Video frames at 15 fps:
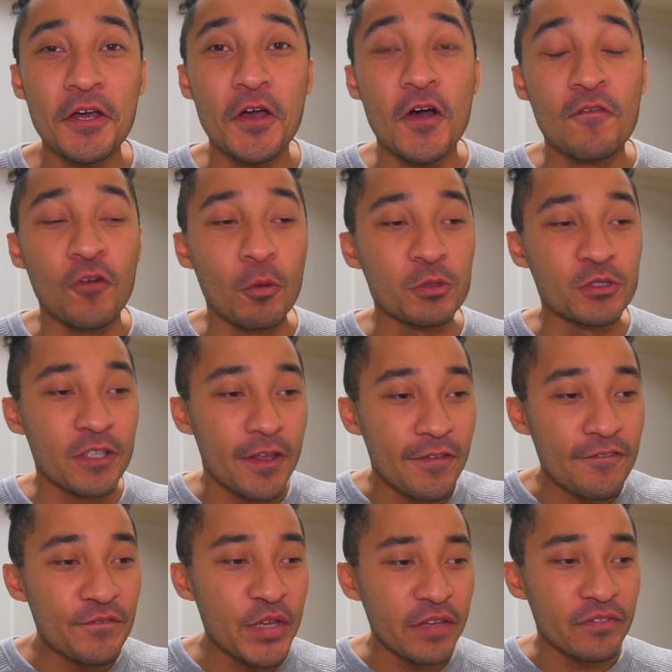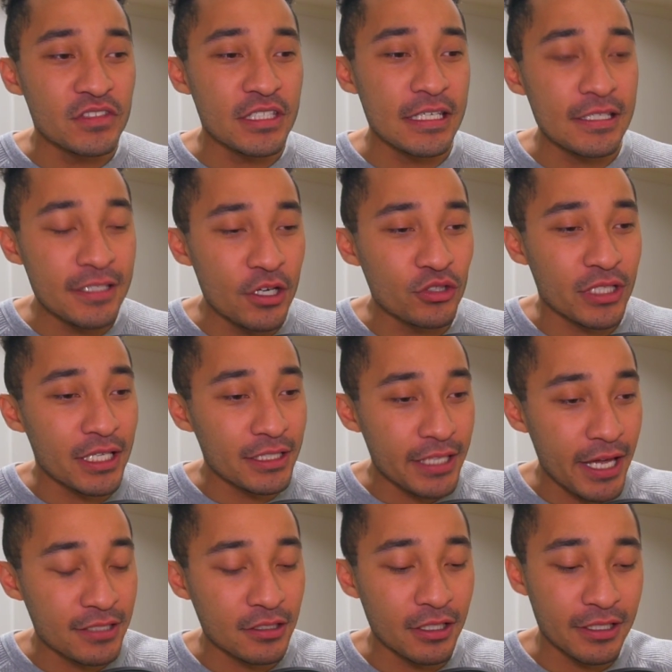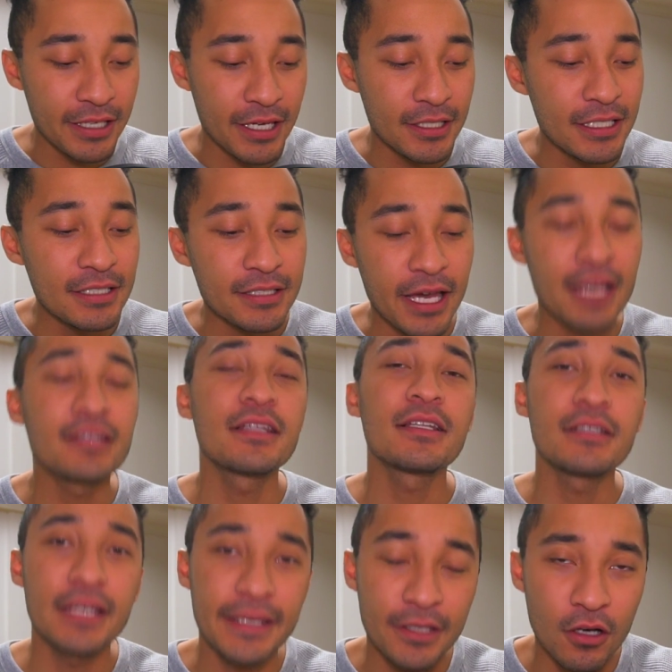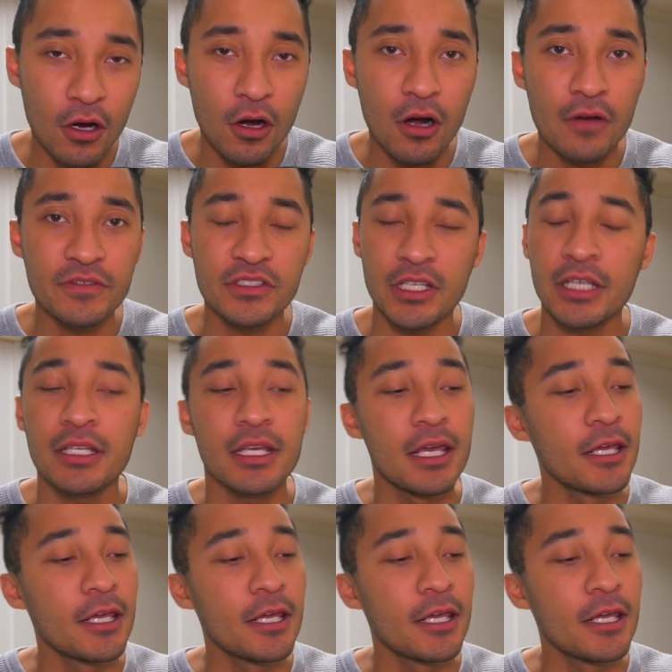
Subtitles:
For almost 15 years. And yes, again, he's had the layoffs, and